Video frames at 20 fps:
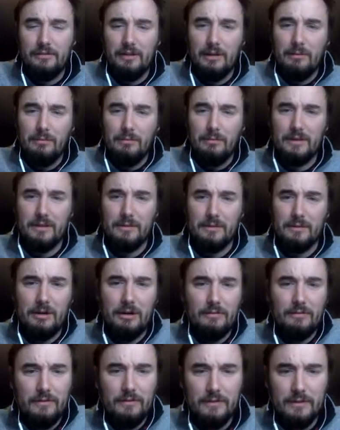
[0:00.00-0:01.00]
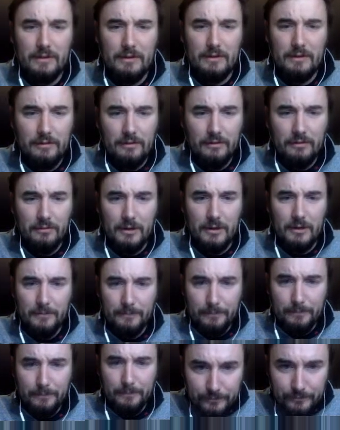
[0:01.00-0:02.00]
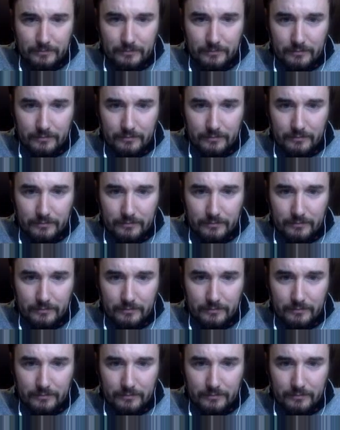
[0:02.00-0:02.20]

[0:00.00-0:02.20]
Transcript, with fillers: Same with like the pelvic fins as well.